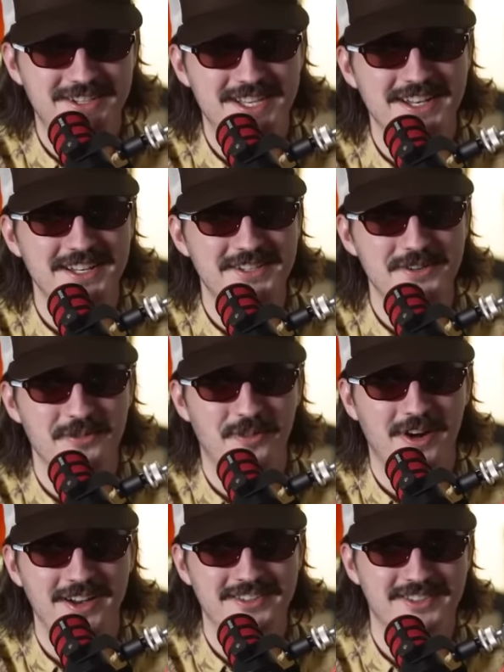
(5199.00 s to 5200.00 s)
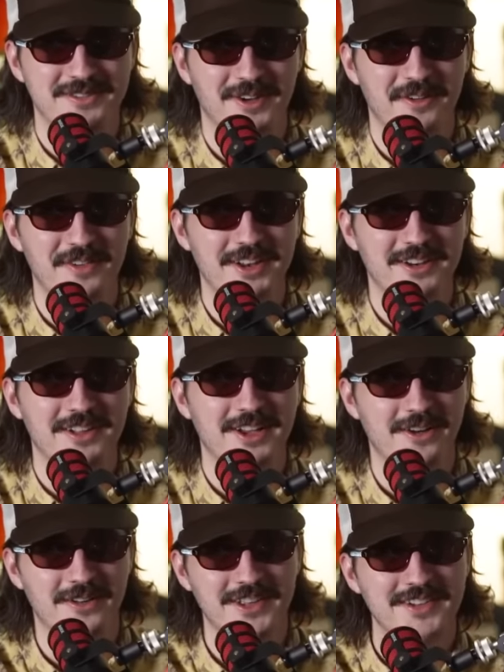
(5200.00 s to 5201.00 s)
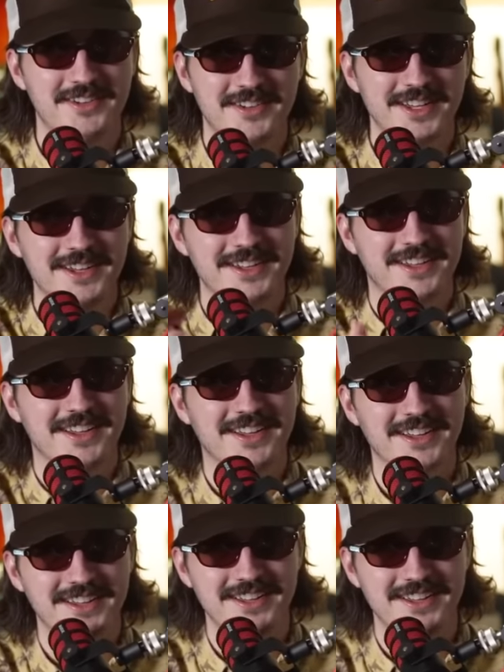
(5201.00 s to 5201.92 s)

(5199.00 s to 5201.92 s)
did you watch the movie and you're like, holy shit, he, he's